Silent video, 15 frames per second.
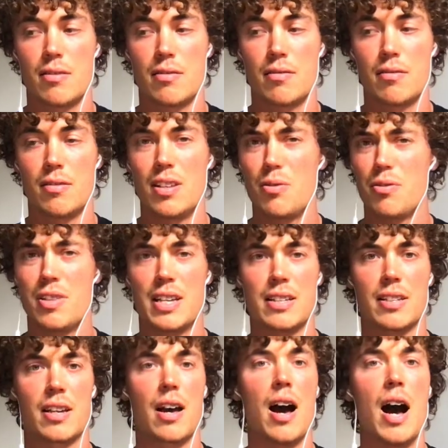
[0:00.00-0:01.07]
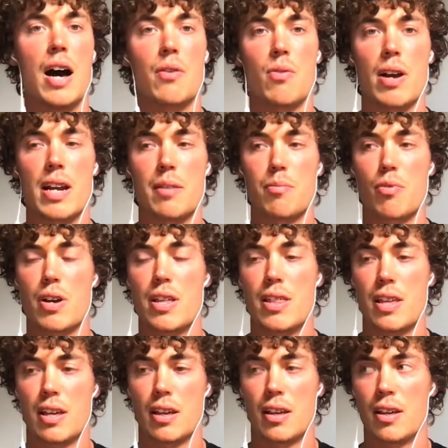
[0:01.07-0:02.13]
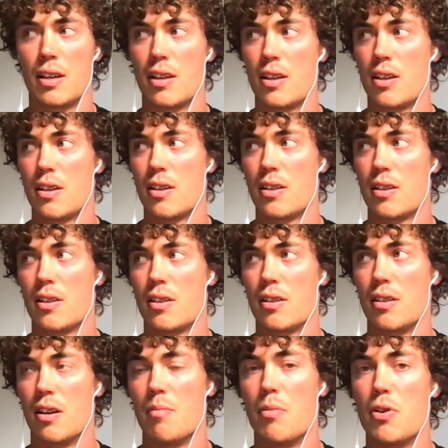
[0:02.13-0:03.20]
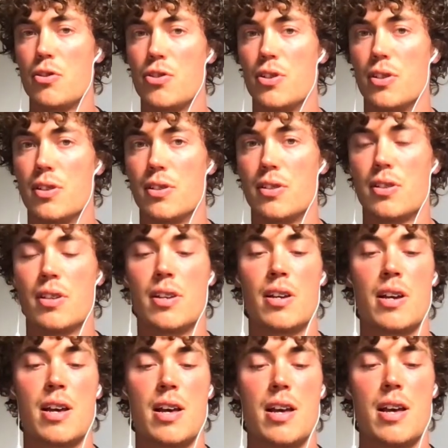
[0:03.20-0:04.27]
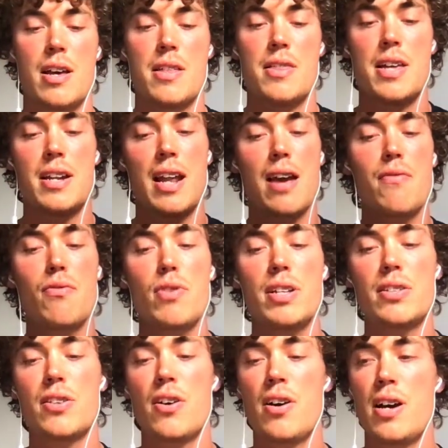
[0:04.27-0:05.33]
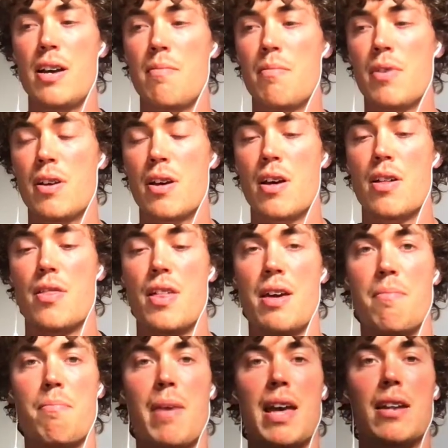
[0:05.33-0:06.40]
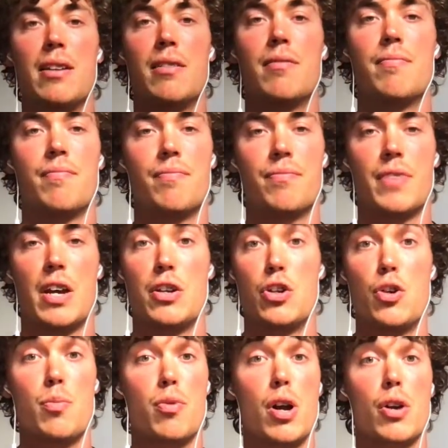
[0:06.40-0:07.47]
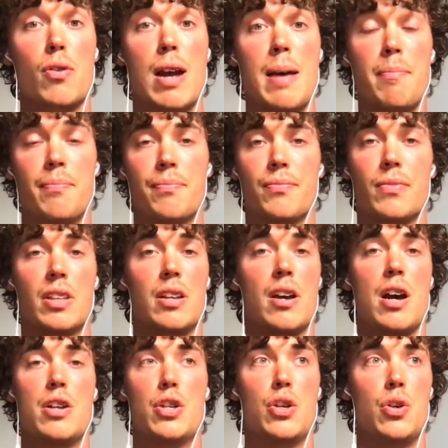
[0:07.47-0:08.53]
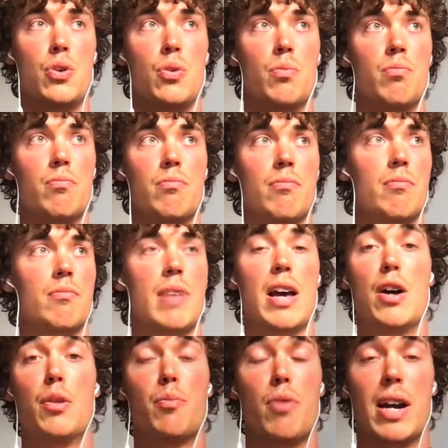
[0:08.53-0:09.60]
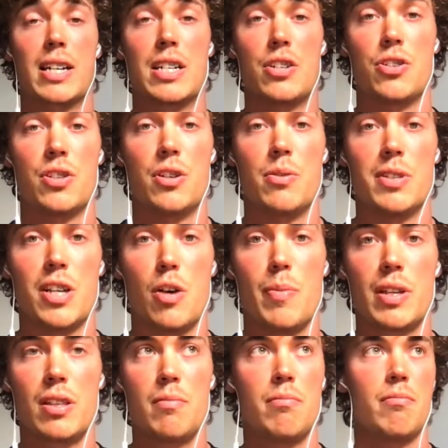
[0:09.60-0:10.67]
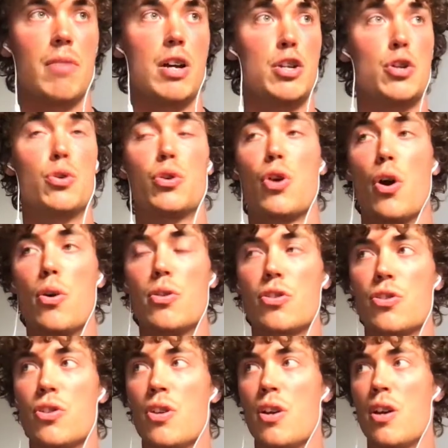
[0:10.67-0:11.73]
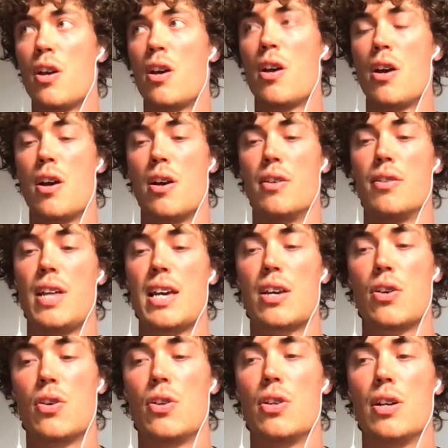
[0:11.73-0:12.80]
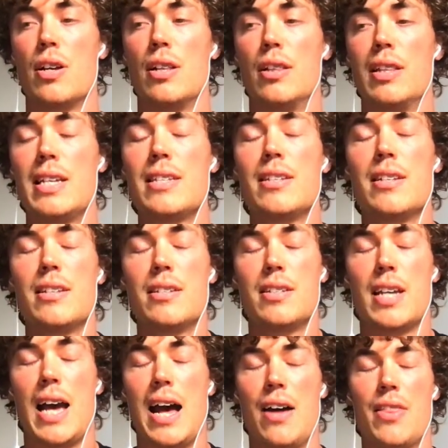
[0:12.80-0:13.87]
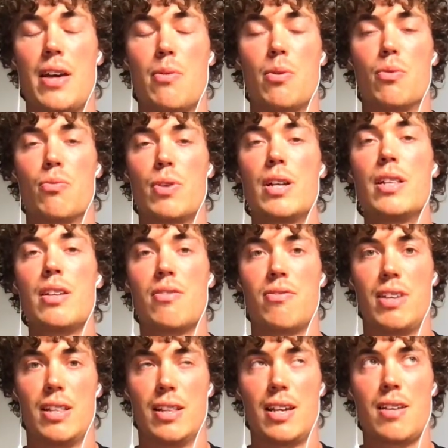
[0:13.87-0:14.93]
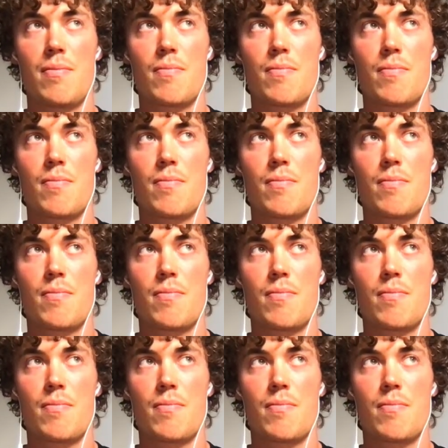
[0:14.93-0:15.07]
little things like heart rate, breathing, emotions, then every time they met a new program, a new health practitioner who was helping them, a new coach, they could listen to how they were really feeling